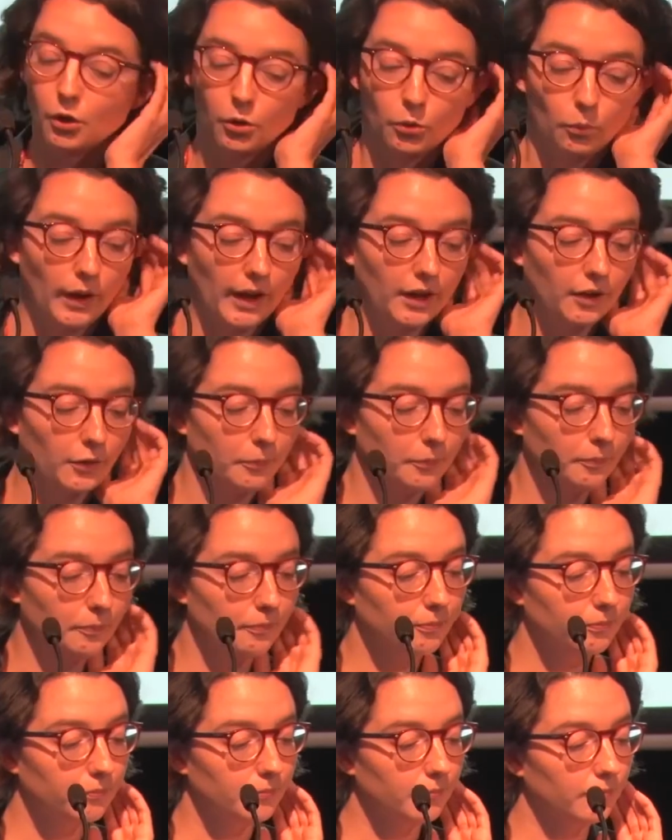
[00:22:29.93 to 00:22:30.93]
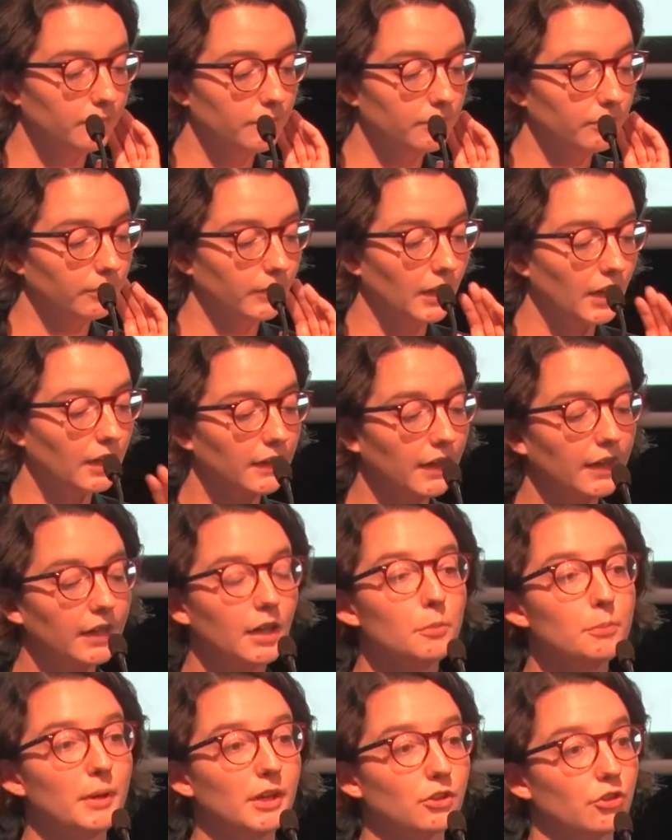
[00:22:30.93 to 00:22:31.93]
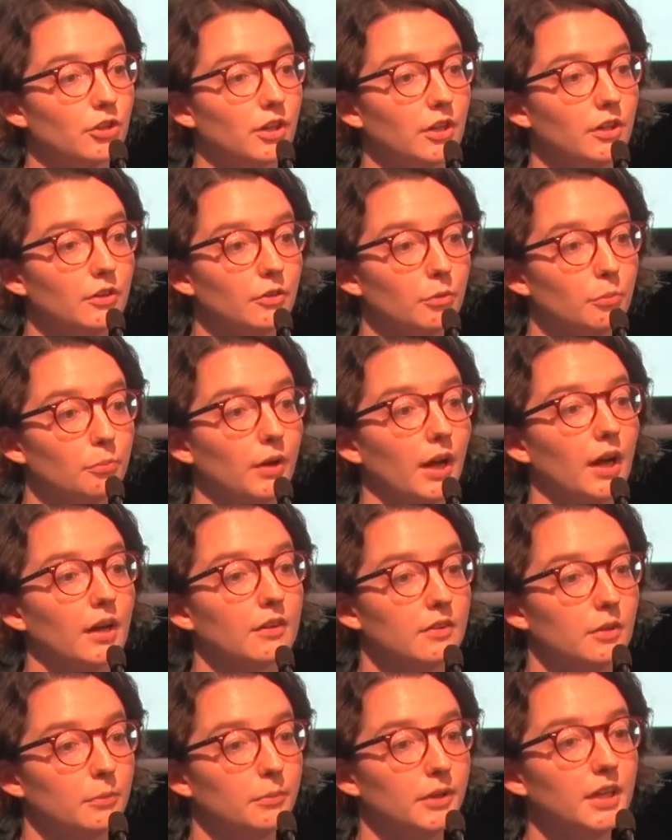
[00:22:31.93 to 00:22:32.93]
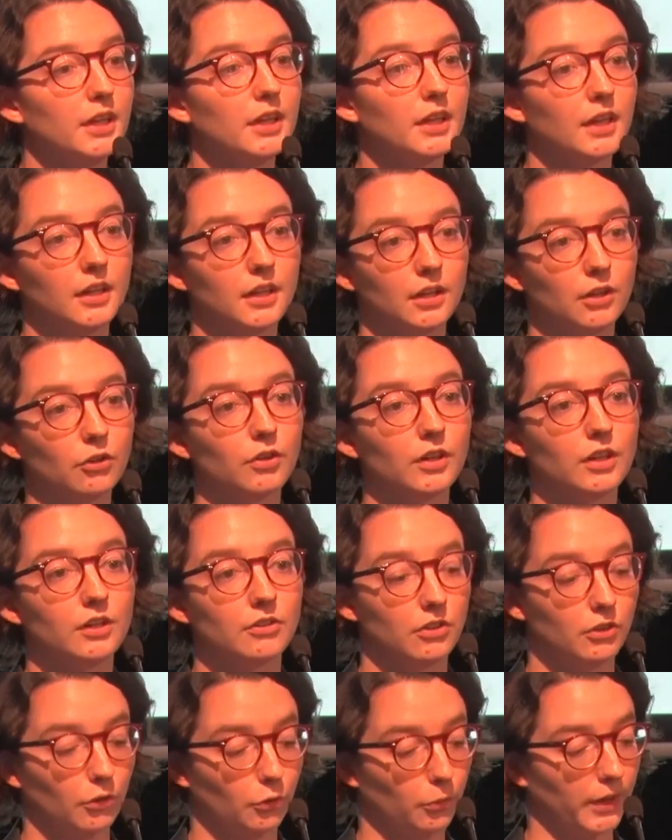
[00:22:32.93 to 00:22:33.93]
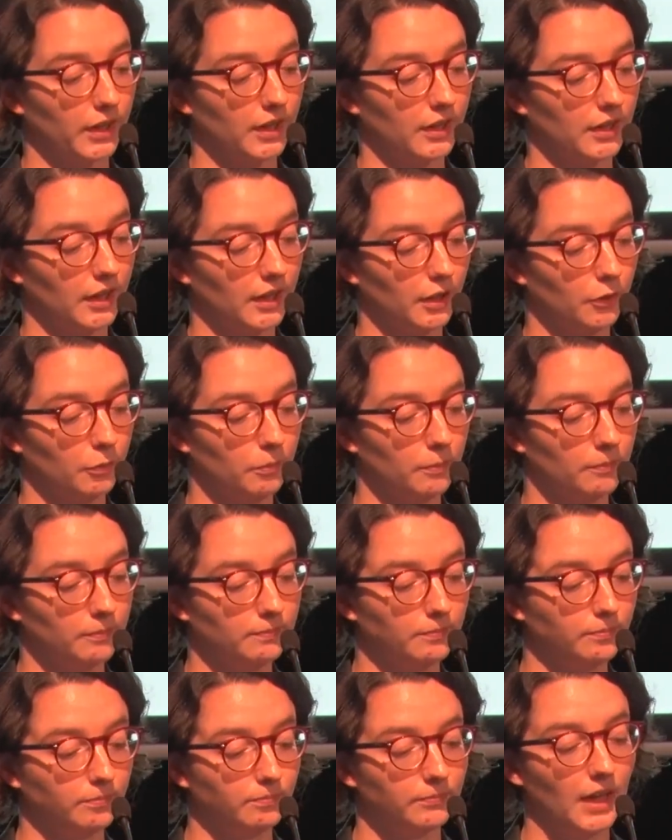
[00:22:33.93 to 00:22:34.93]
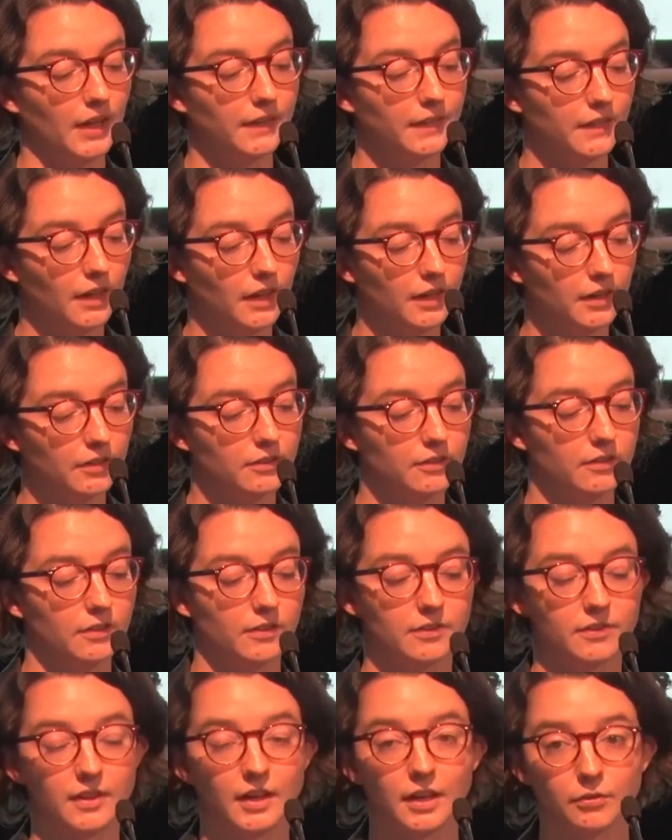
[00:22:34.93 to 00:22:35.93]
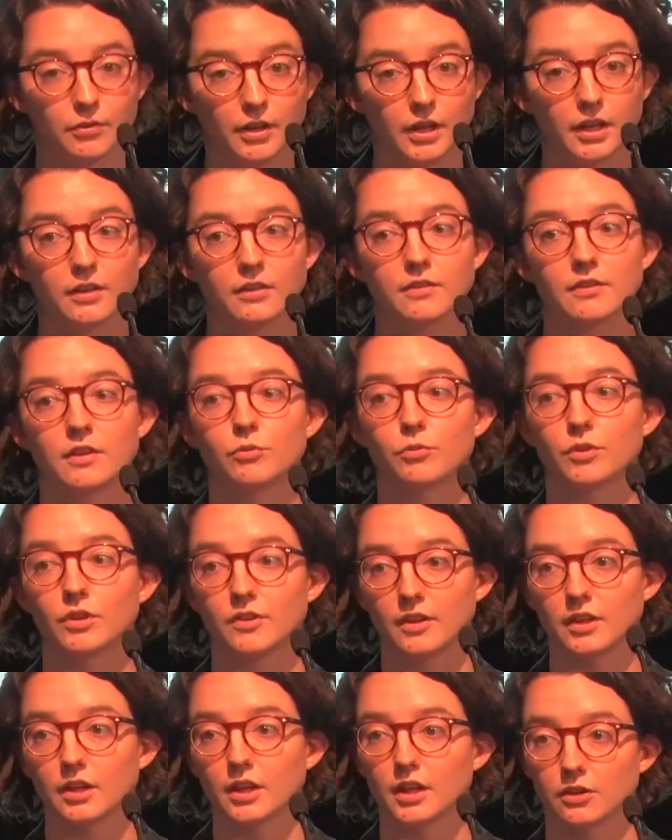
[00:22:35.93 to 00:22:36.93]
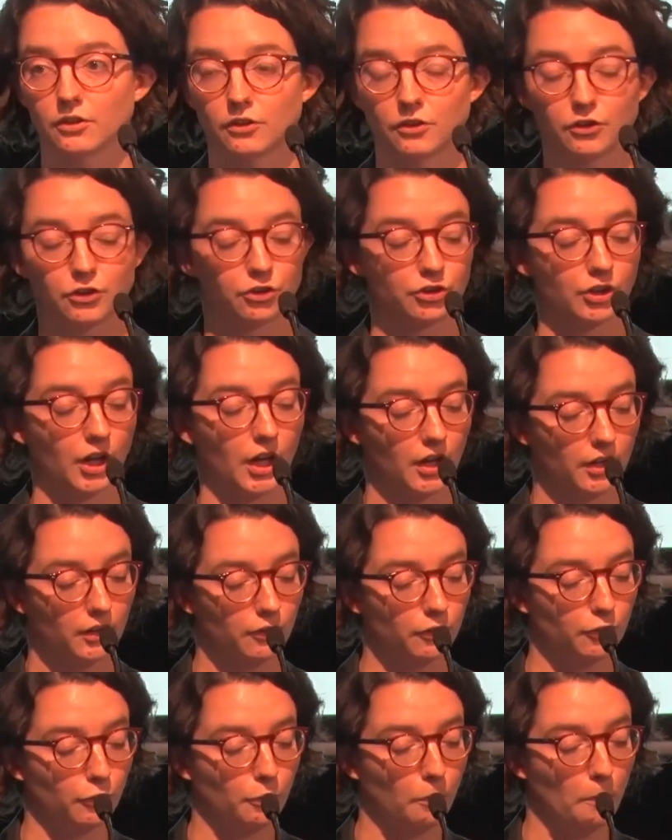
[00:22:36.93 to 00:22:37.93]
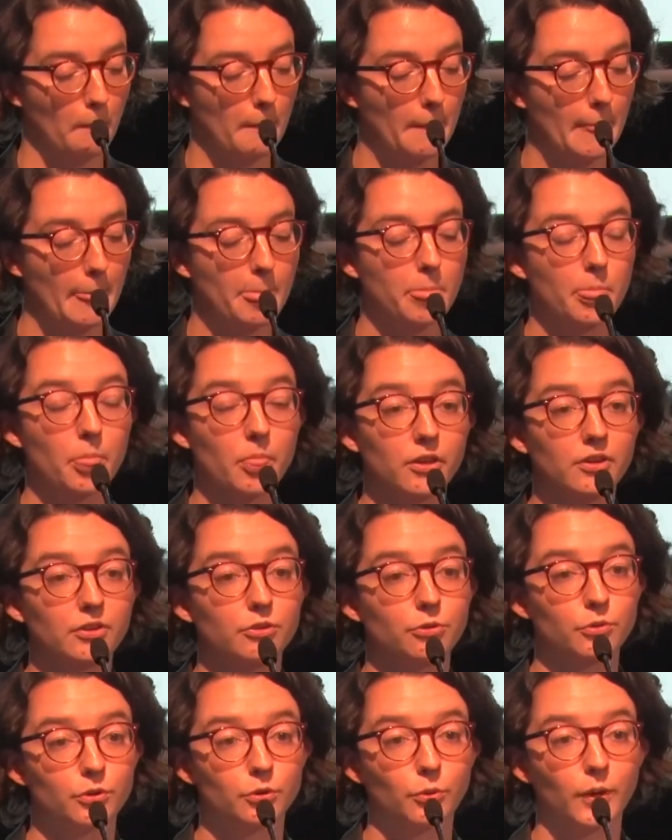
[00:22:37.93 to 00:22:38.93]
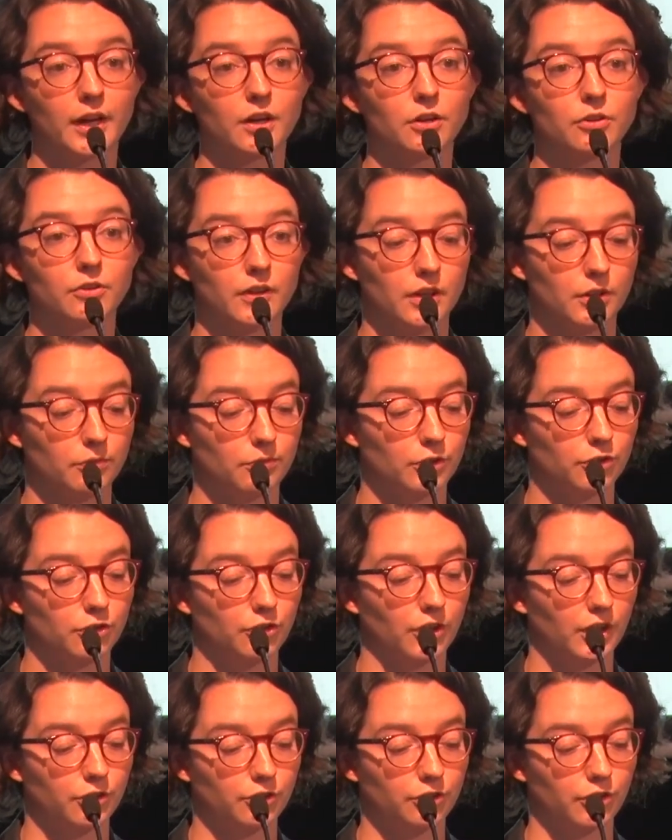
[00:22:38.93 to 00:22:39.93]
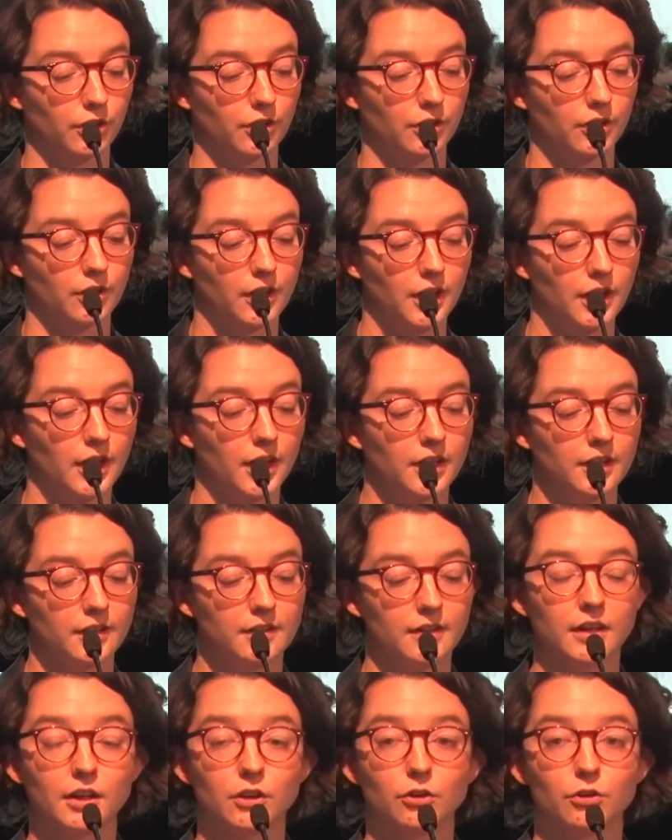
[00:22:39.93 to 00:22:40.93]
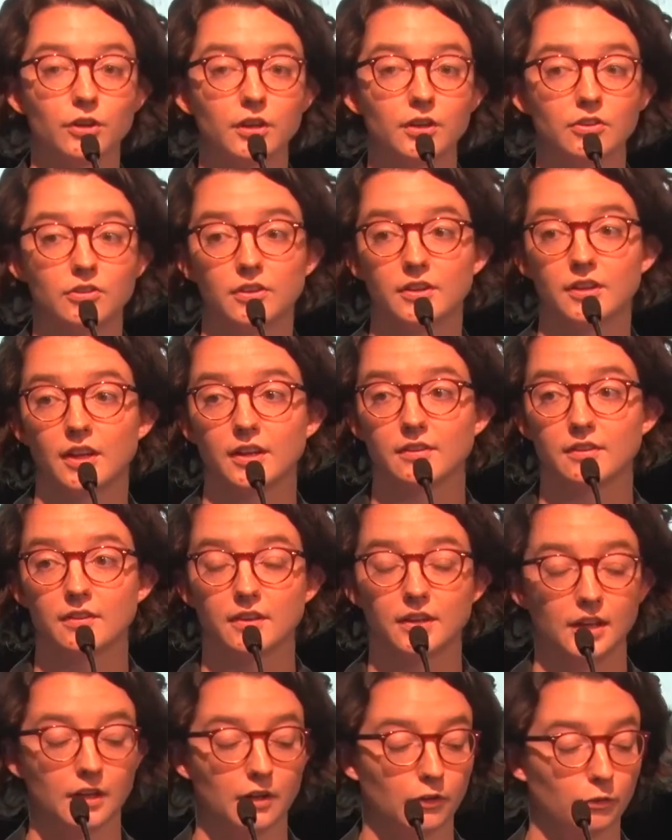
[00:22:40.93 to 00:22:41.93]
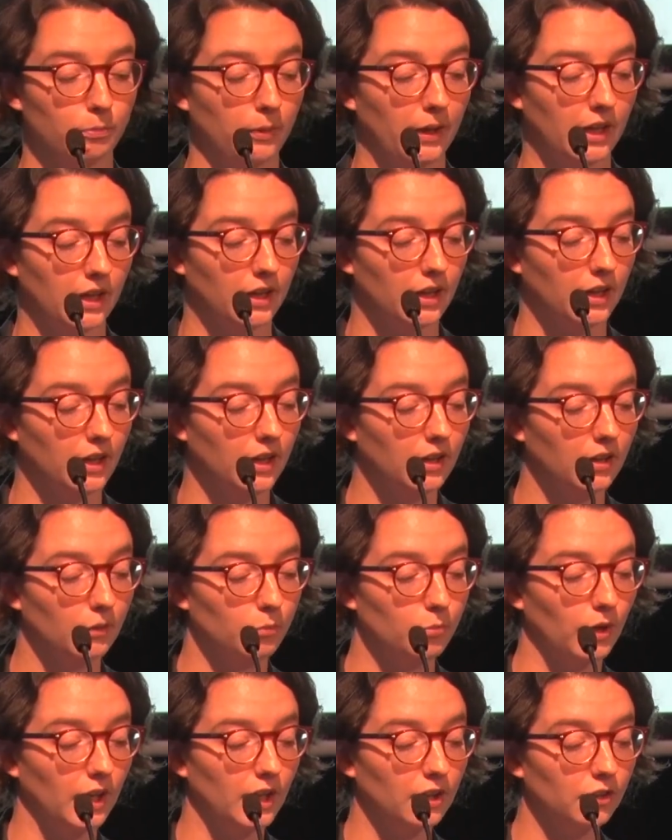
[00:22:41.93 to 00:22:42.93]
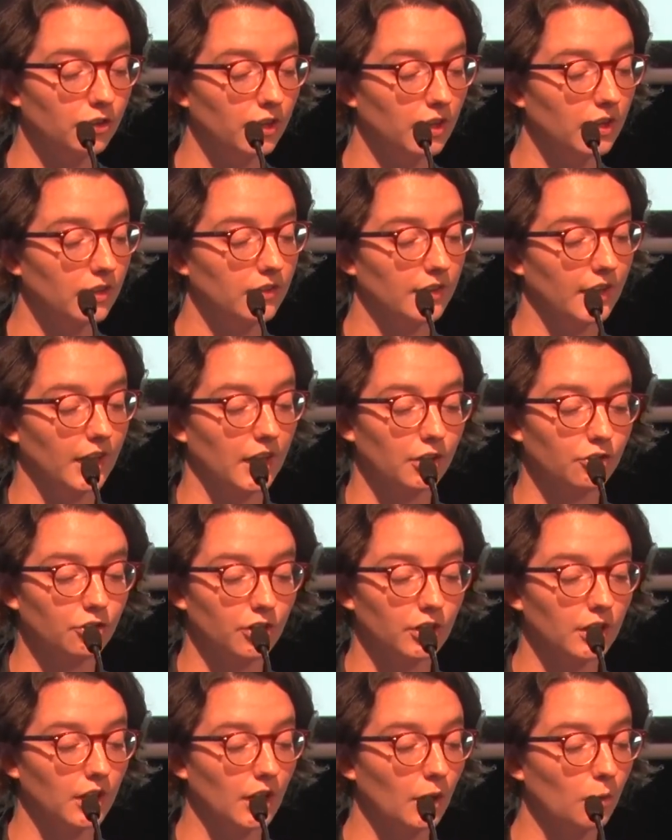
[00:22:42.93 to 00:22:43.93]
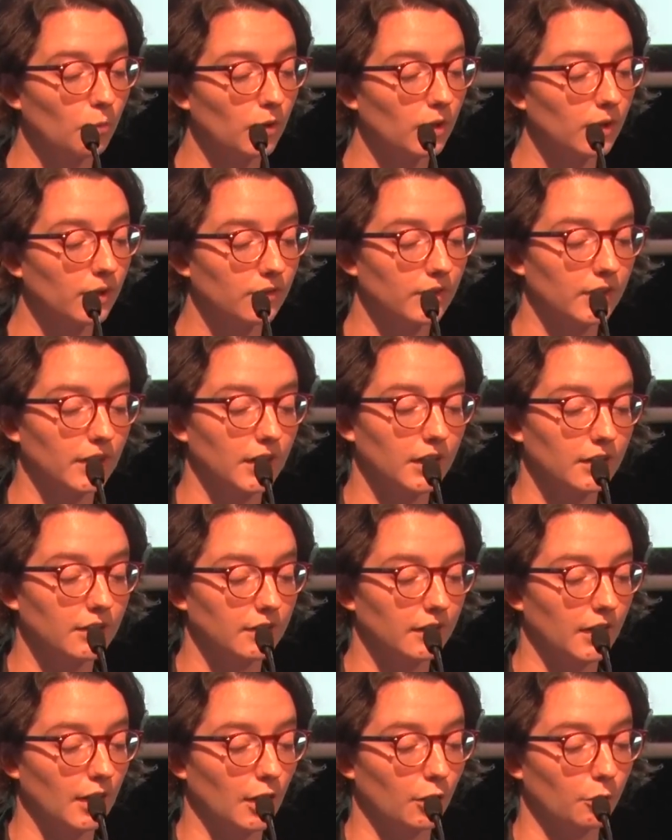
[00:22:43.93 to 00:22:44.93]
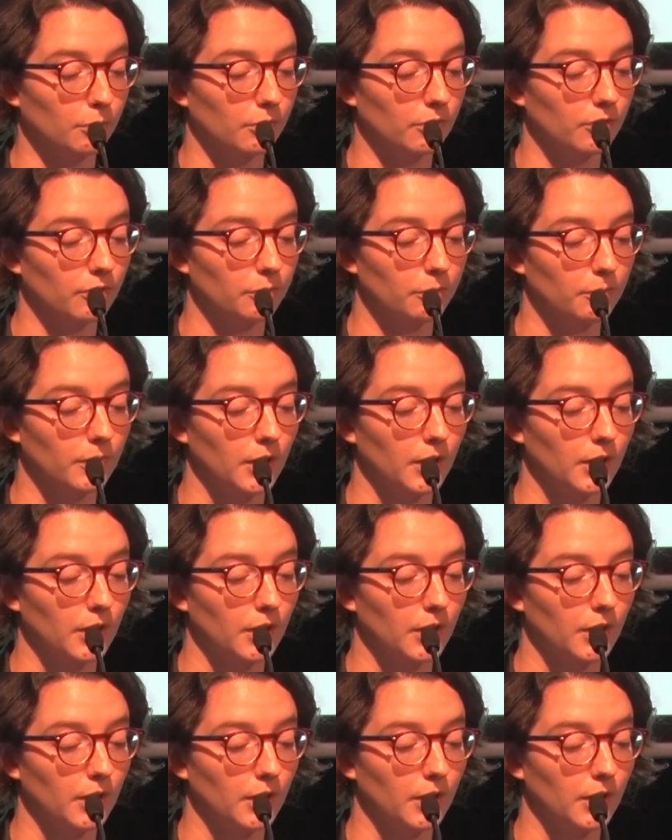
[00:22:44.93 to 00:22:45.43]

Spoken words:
Well, like I mentioned, proximity can increase liquidity, and thus savings and resilience to shocks. This requires infrastructure to increase the density of banking branches, agent networks, and ATMs.